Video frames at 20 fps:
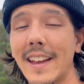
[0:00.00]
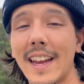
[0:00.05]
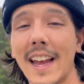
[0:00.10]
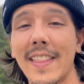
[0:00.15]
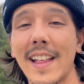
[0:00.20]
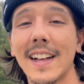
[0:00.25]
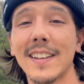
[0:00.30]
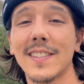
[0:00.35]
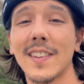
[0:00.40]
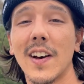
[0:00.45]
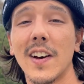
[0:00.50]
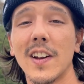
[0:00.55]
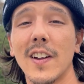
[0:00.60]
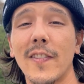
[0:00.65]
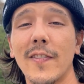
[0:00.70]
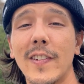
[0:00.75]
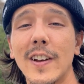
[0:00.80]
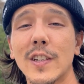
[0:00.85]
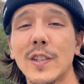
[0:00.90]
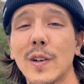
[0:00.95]
yeah, that's the
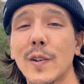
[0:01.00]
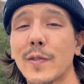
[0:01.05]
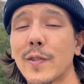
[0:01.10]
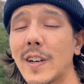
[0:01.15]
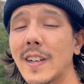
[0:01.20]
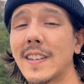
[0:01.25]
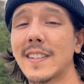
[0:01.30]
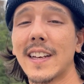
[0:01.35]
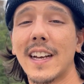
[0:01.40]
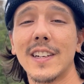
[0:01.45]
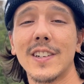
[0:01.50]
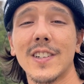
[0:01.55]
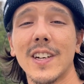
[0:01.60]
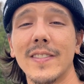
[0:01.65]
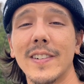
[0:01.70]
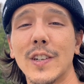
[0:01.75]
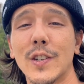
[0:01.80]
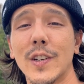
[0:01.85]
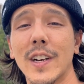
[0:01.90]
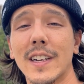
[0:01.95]
unofficial frontside shove
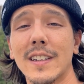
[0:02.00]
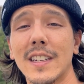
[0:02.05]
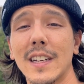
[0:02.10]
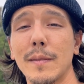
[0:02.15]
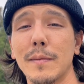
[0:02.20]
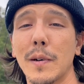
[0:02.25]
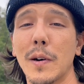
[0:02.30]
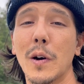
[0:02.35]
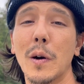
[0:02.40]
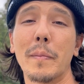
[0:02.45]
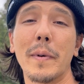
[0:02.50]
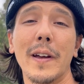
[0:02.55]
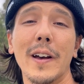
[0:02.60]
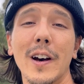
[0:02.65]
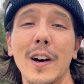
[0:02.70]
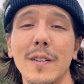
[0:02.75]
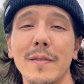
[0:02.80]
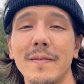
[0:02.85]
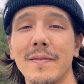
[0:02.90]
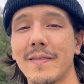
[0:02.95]
it trick tip. I hope it
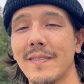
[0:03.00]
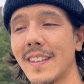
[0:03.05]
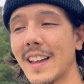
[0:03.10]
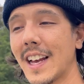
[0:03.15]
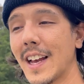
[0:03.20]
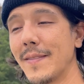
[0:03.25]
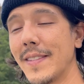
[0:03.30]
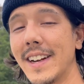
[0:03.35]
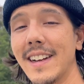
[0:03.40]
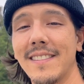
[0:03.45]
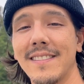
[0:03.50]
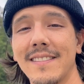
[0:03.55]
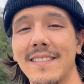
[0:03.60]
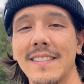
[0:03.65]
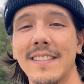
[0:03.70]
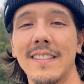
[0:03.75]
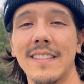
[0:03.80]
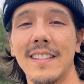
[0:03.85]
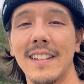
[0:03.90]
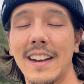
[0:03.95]
helped. I mean,
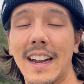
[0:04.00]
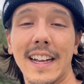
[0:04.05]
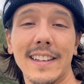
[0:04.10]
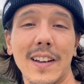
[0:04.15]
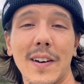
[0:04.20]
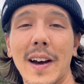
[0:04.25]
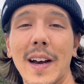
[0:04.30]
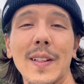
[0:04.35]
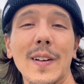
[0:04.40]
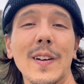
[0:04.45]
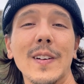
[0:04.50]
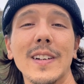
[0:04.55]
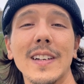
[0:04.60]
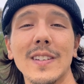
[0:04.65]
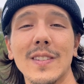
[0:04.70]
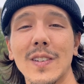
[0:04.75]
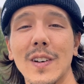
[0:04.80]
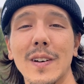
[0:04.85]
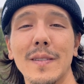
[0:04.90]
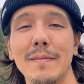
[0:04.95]
that's how I learned it.
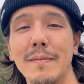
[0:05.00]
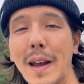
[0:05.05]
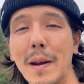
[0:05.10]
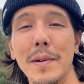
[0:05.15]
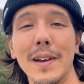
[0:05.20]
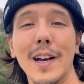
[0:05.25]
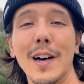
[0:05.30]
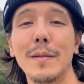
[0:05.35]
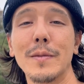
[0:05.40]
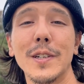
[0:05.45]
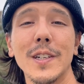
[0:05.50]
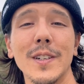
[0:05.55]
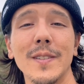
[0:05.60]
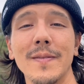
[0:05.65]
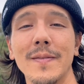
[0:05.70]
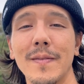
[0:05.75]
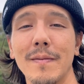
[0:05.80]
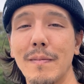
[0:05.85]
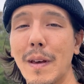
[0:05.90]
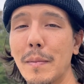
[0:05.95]
So maybe it helped you.
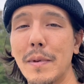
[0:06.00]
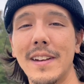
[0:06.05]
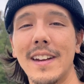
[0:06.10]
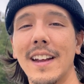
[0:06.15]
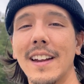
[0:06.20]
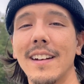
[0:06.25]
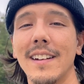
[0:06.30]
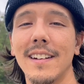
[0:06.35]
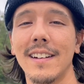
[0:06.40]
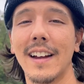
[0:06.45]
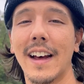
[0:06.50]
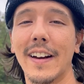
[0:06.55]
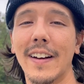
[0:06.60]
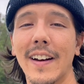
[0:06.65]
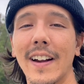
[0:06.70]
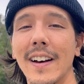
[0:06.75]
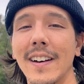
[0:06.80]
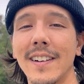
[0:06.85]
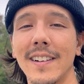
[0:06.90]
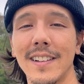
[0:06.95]
Maybe it didn't. I don't
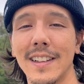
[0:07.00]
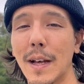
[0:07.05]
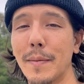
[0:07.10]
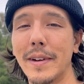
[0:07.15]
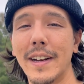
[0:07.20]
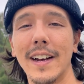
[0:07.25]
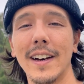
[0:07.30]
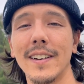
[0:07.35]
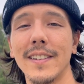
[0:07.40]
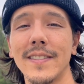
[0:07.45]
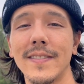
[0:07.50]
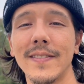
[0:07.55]
know. Let me know.